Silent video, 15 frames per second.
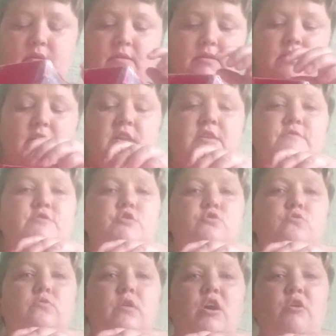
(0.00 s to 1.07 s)
kind of
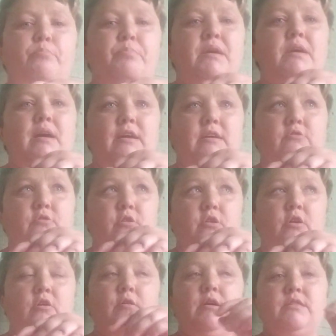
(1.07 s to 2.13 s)
saw how big I could
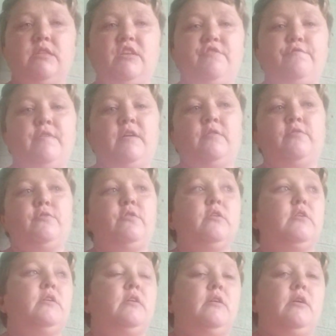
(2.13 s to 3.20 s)
go, and then I found
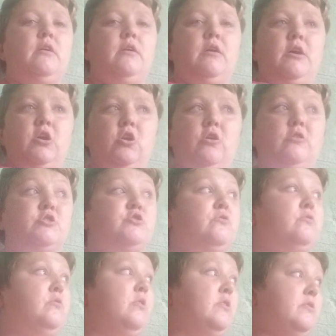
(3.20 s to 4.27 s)
a glass,
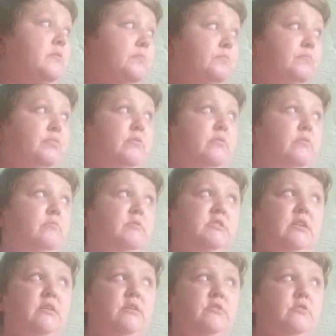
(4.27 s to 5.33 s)
or what
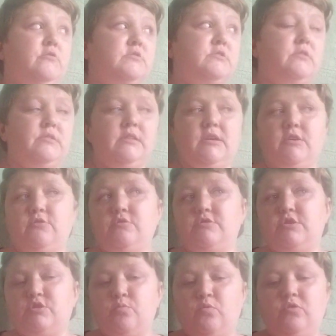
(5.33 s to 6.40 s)
did I use? I think I used
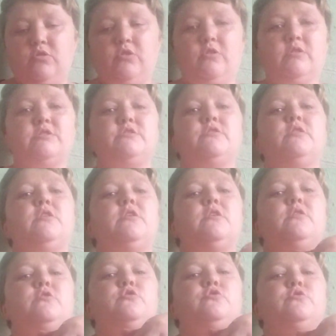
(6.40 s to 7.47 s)
a small glass
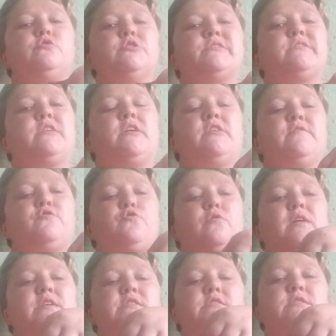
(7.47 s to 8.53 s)
to just kind of
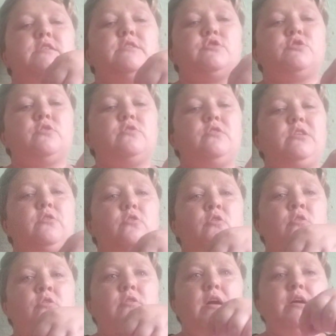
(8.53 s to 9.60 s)
trace a circular
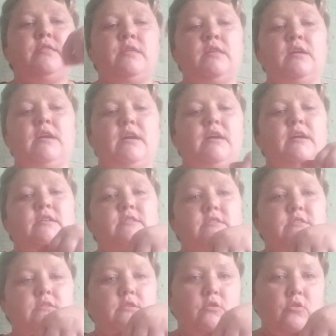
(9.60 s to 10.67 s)
hole, and then I cut
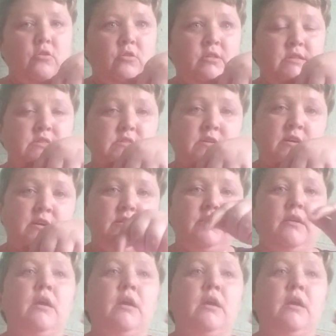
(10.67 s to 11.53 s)
a hole inside.